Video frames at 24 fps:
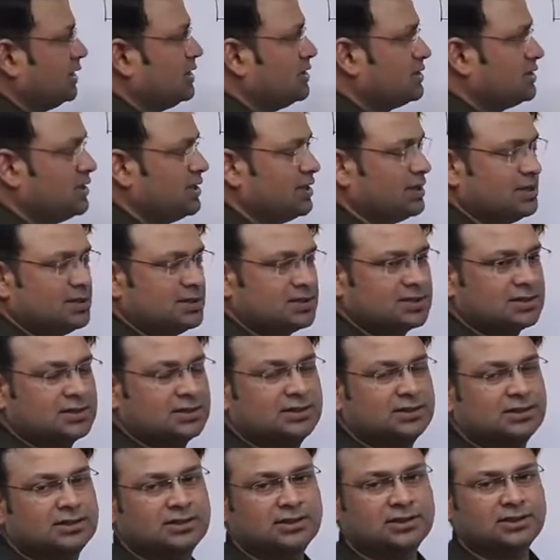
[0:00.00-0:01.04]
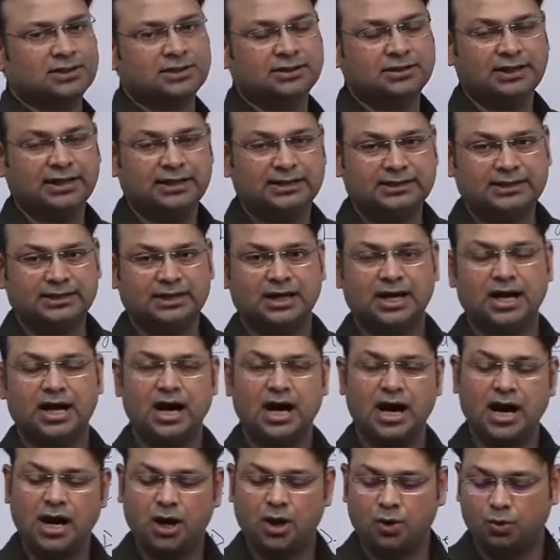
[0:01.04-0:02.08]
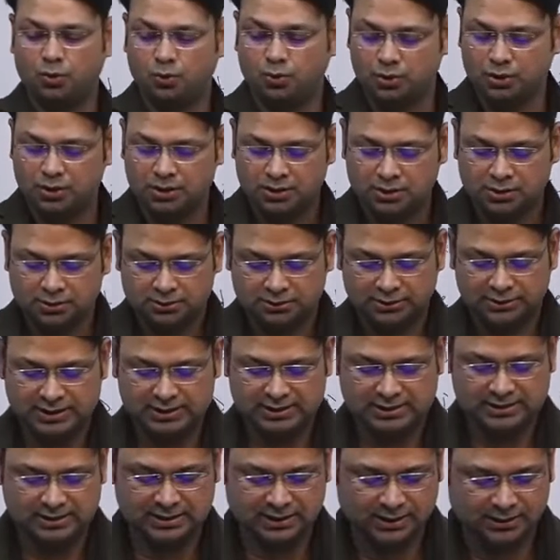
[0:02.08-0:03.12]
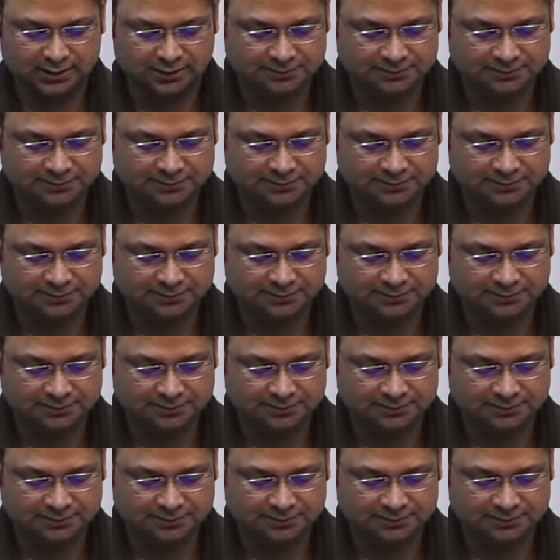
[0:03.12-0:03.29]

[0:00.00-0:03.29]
these things, that how this